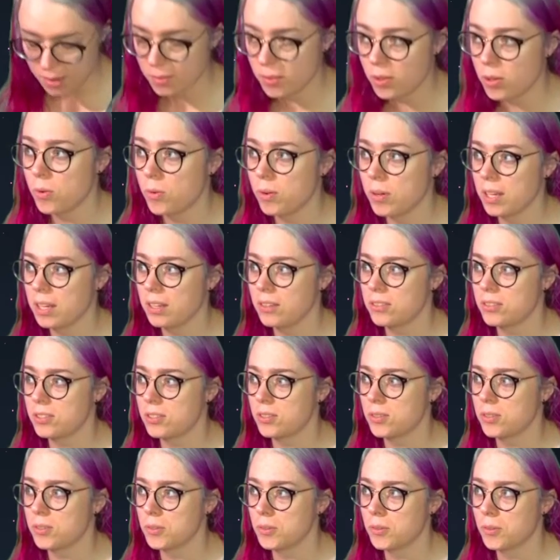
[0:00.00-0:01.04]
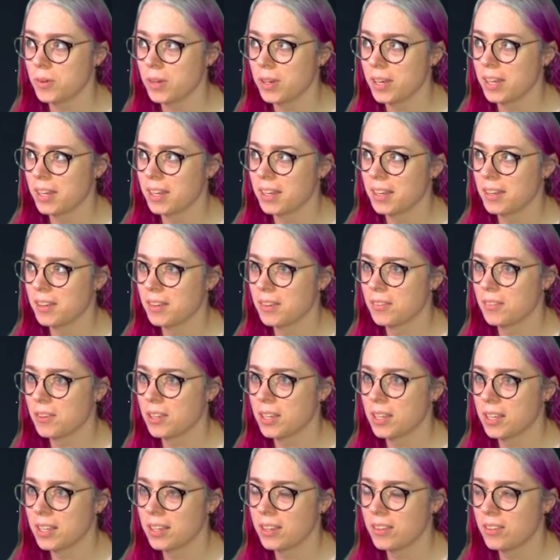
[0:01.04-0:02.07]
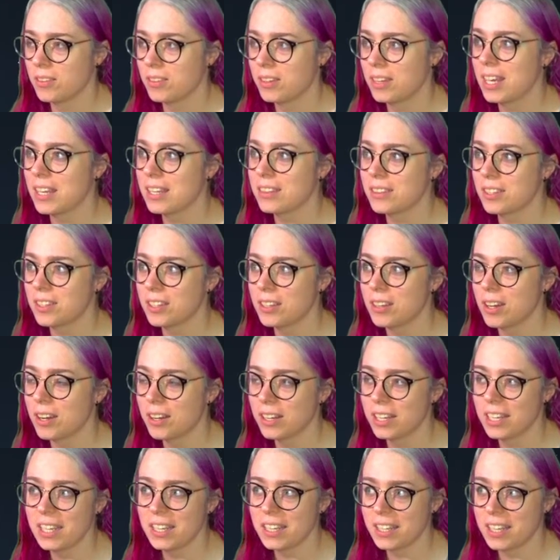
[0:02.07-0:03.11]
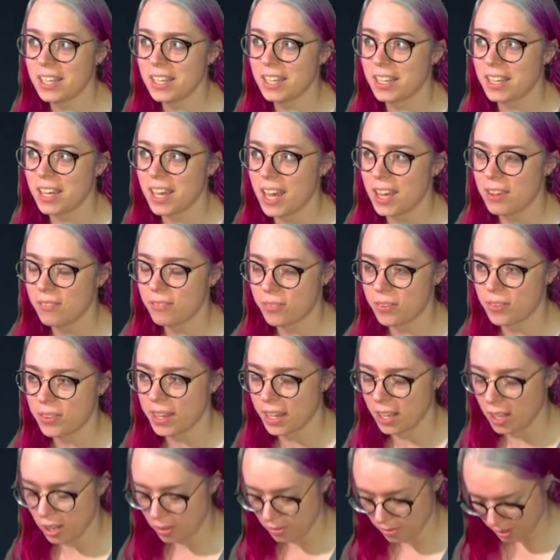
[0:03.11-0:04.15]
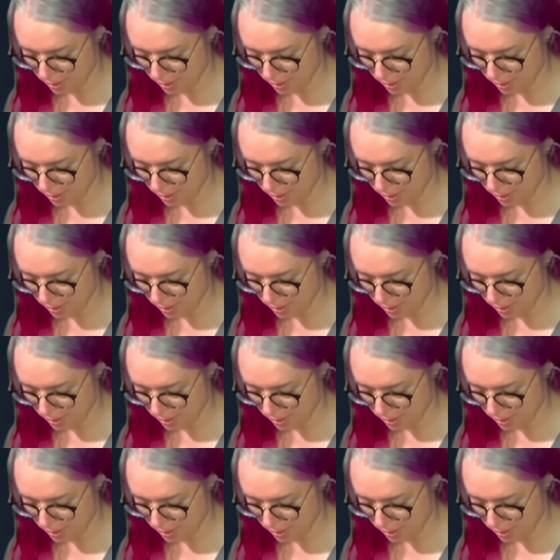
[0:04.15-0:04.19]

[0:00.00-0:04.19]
going to I'm gonna eat a Kit Kat for the hell of